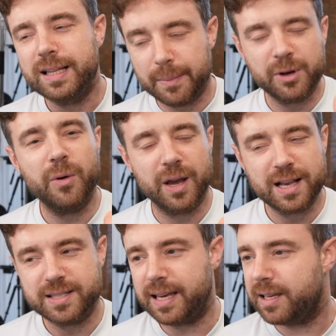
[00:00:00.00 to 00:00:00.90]
Let me know what you
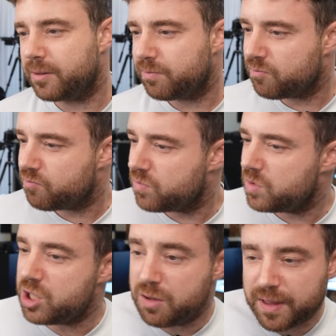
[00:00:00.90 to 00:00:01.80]
guys think.
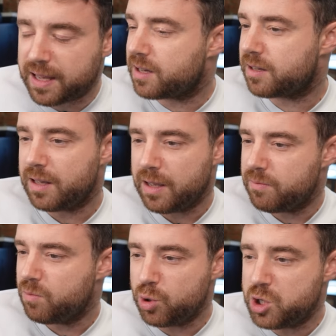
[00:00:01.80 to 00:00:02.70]
Do you think,
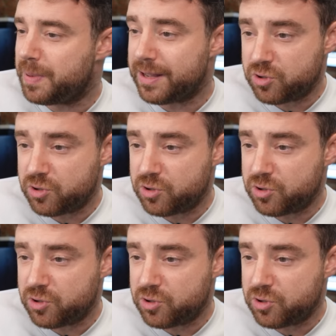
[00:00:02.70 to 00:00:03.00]
would you be